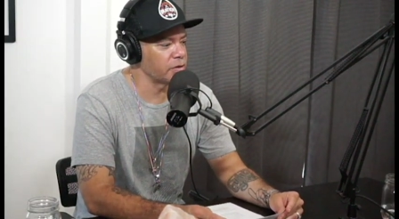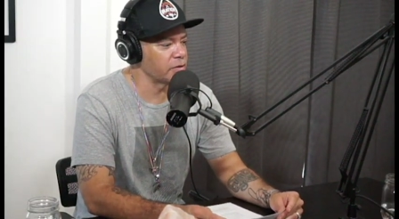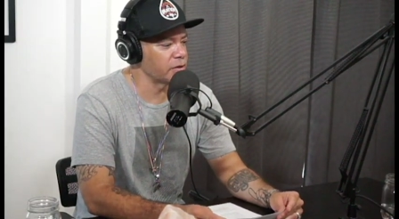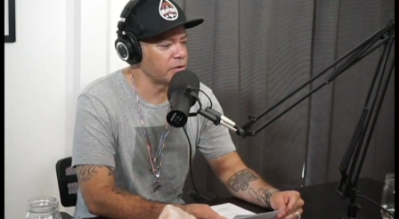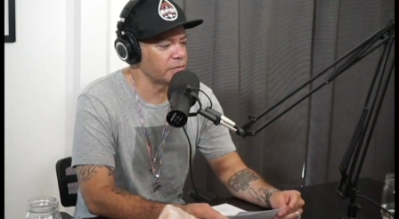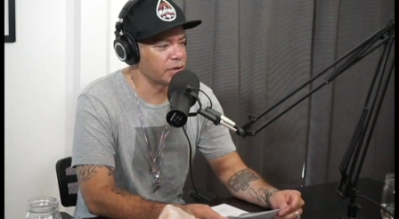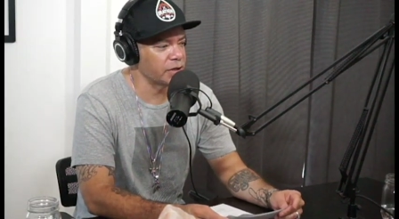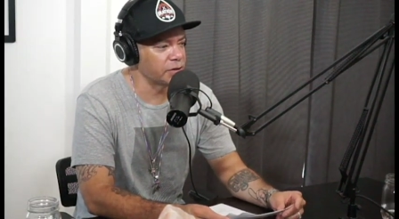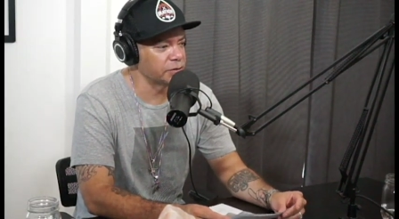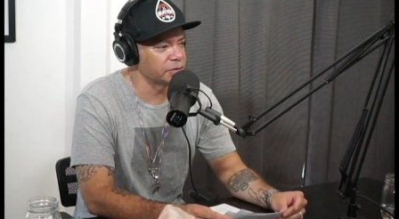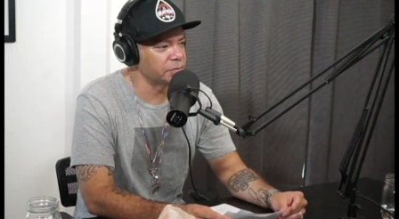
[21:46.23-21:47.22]
Like even
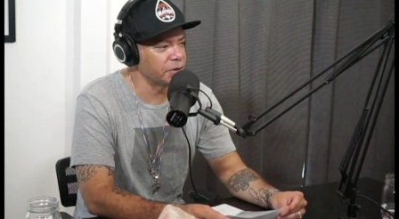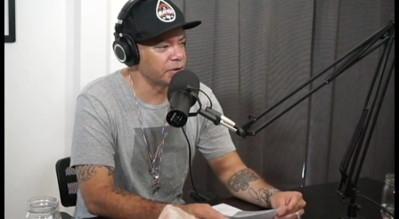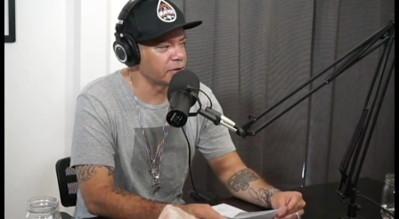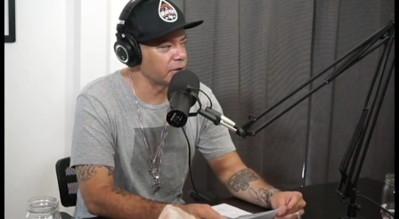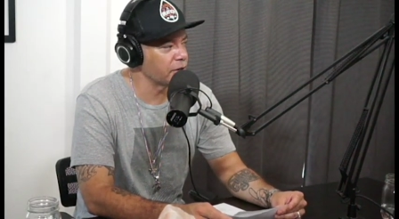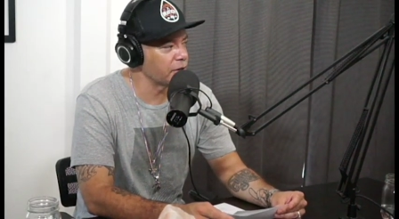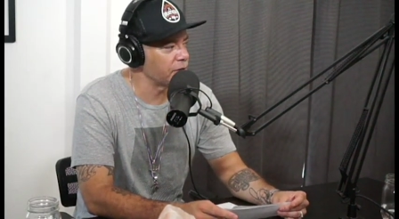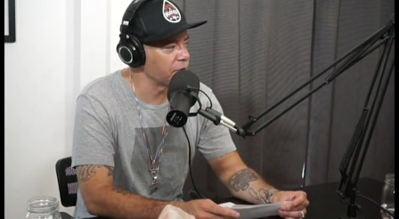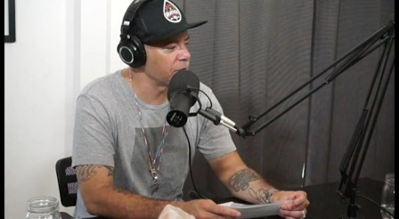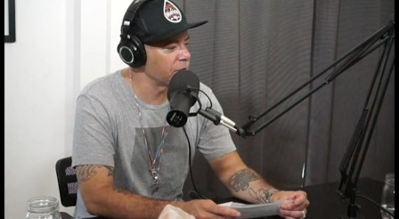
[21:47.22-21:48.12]
Carol's meeting, like I can't,